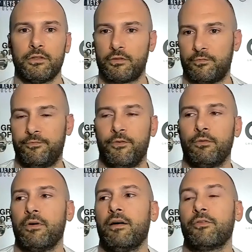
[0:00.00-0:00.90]
just
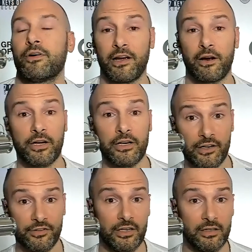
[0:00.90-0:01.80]
forever. It's air
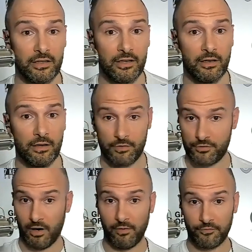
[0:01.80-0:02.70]
conditioned. Yeah.
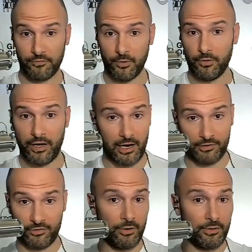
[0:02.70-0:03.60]
It's comfortable. They got
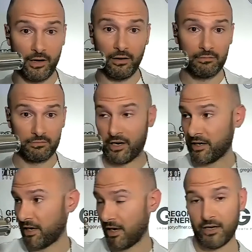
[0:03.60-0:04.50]
soda. They got
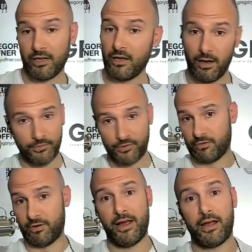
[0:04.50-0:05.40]
candy. I'm just
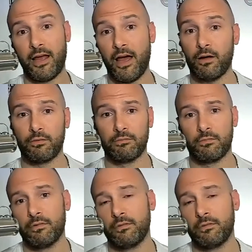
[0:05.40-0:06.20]
going to hang out.